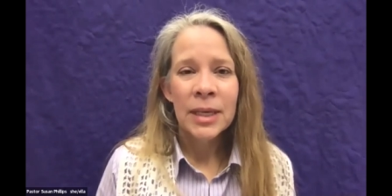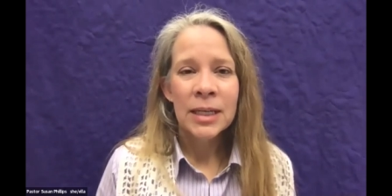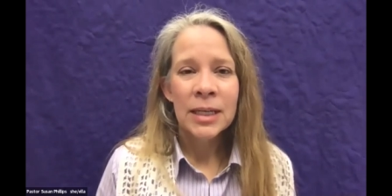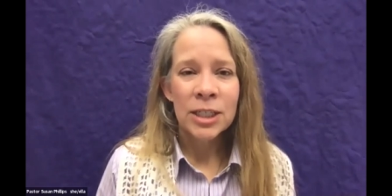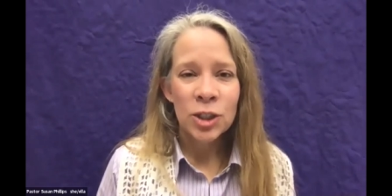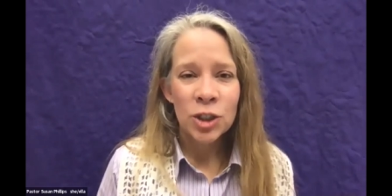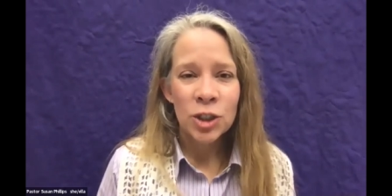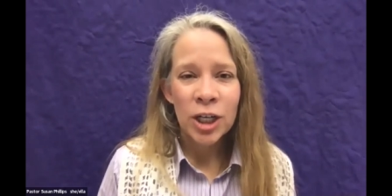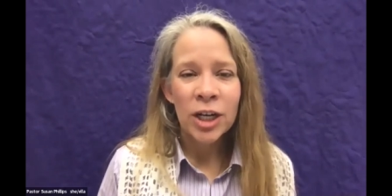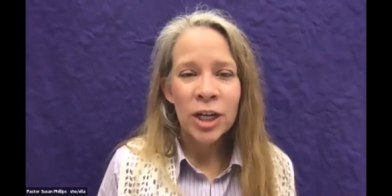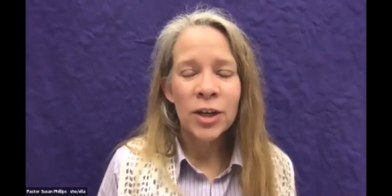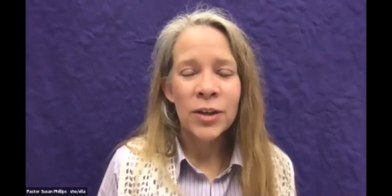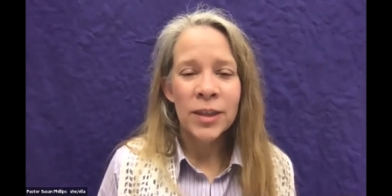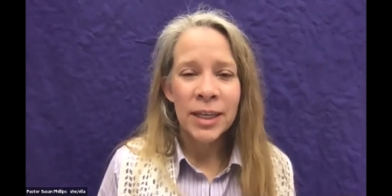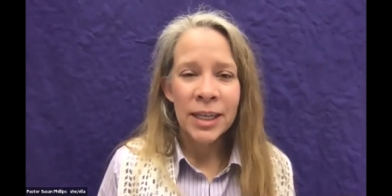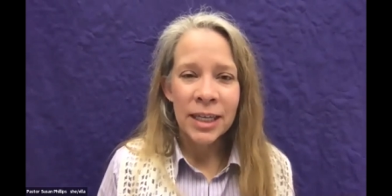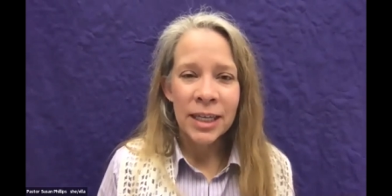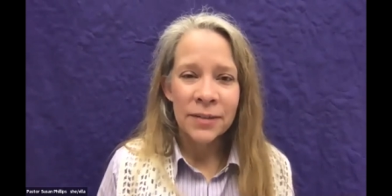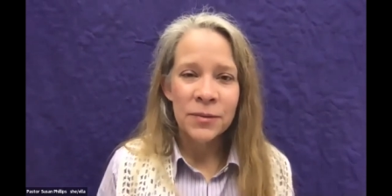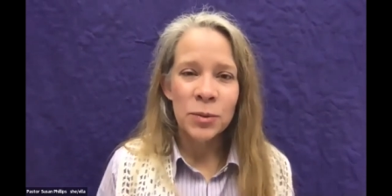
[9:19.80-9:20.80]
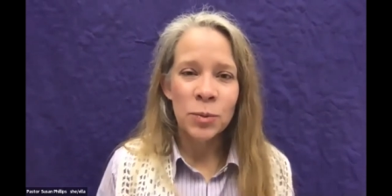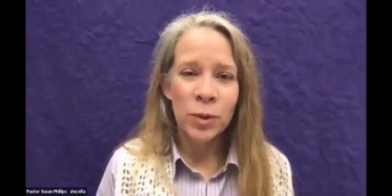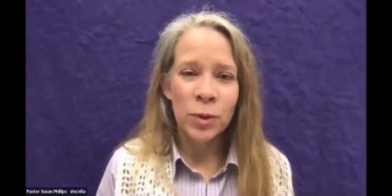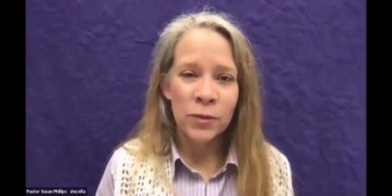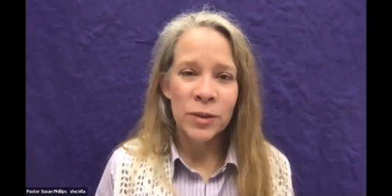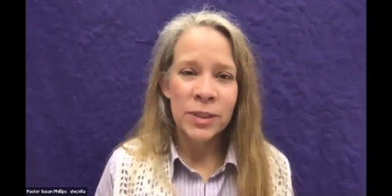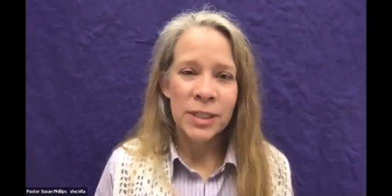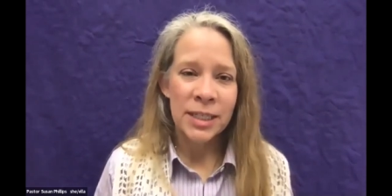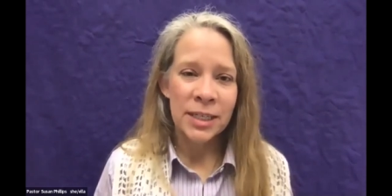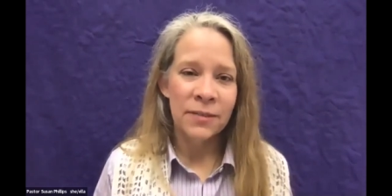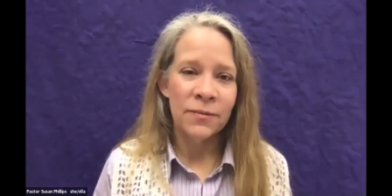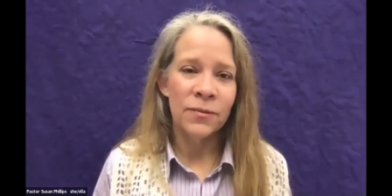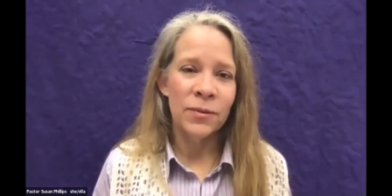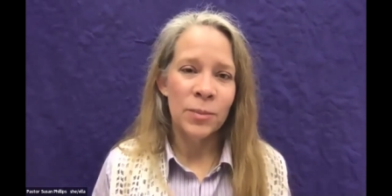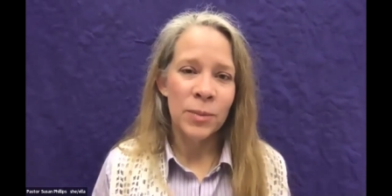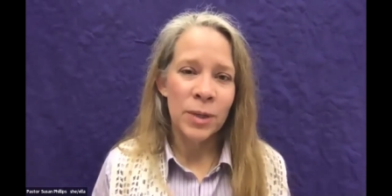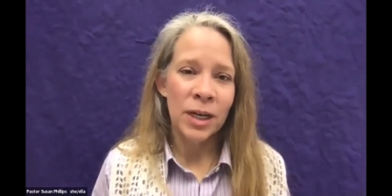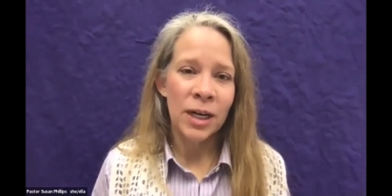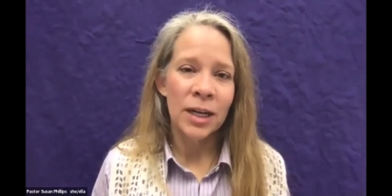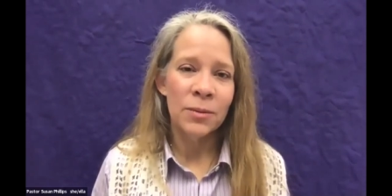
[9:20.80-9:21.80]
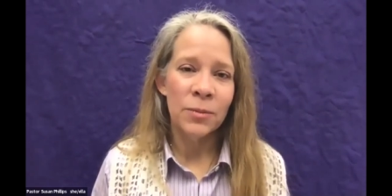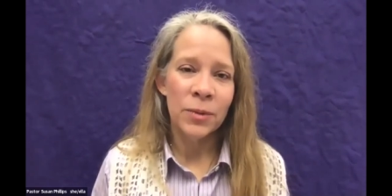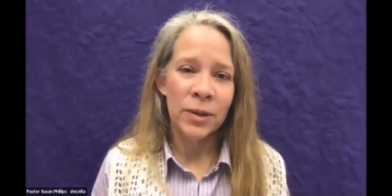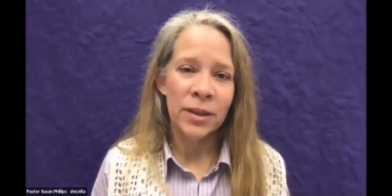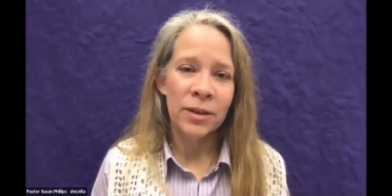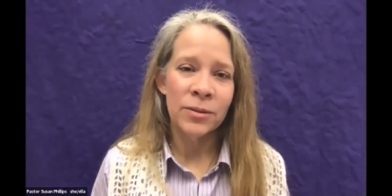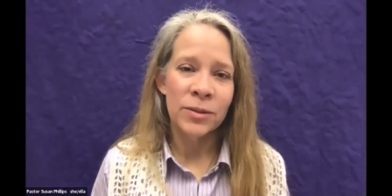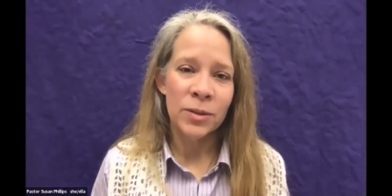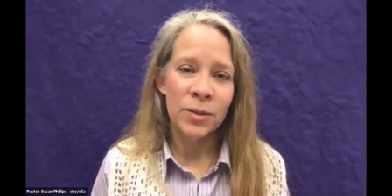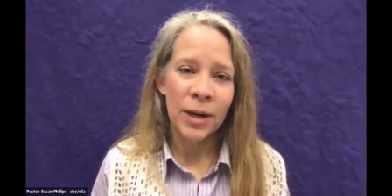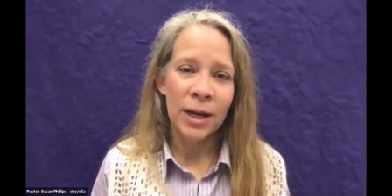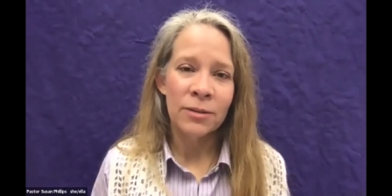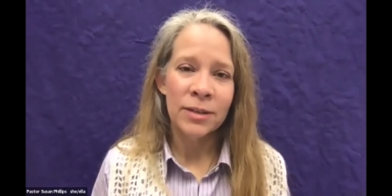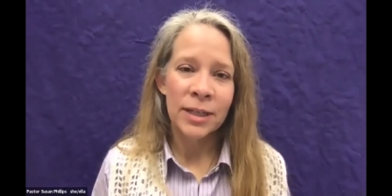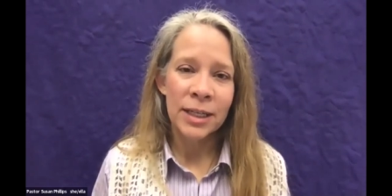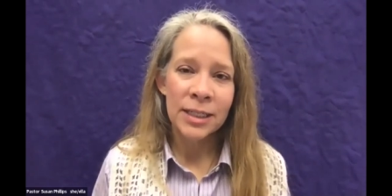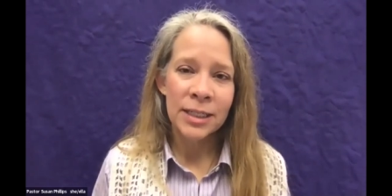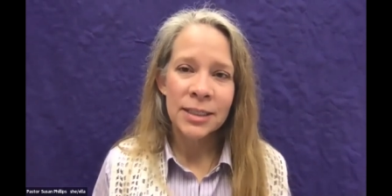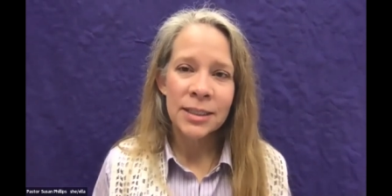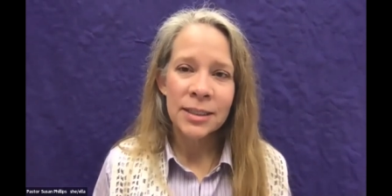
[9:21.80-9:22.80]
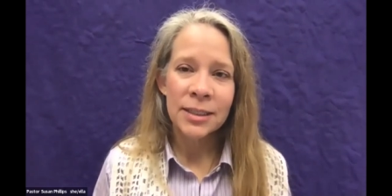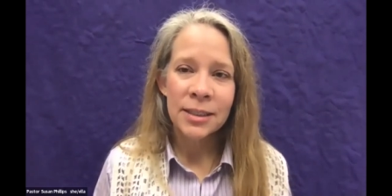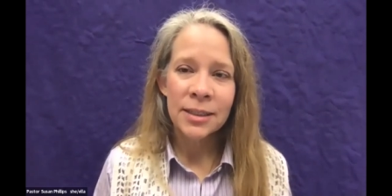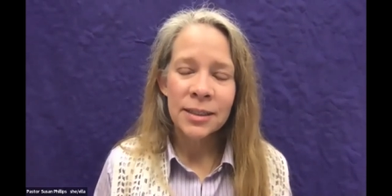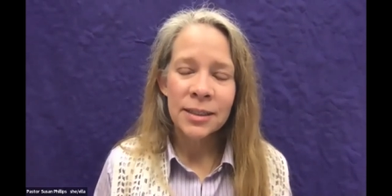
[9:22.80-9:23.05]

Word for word: to share the gifts we've received from God with those around us.